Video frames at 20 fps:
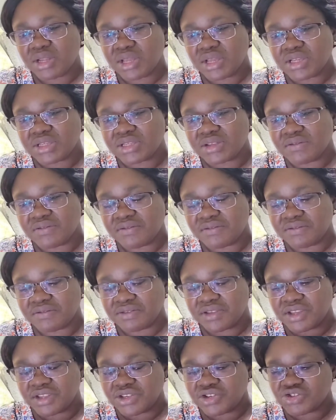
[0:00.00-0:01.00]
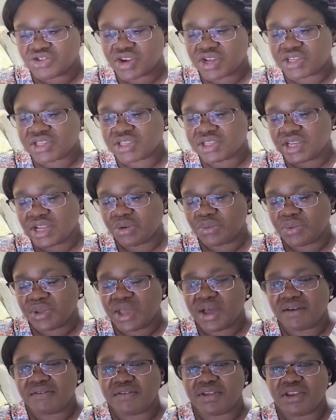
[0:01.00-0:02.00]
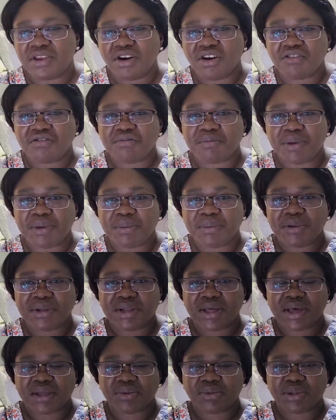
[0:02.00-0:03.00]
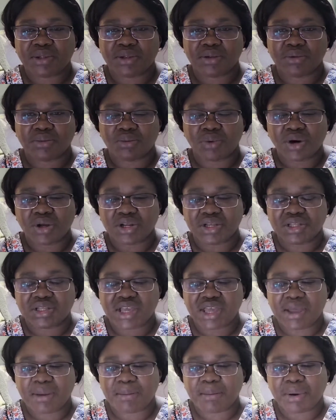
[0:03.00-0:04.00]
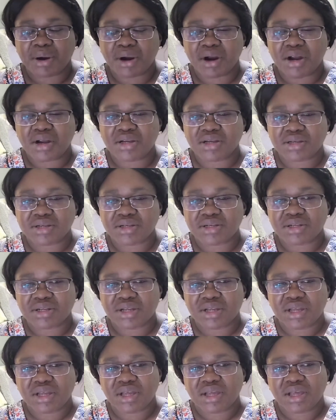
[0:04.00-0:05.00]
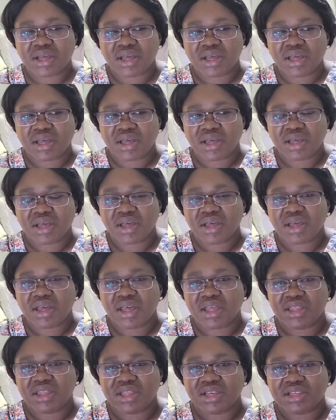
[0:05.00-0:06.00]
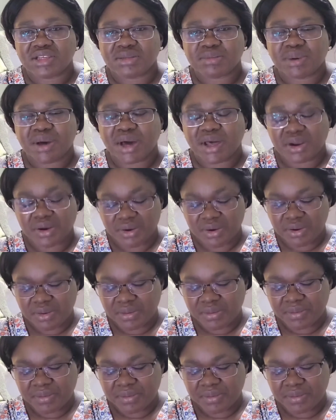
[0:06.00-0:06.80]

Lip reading: is interested and we have enough people that will want to take part in this pattern,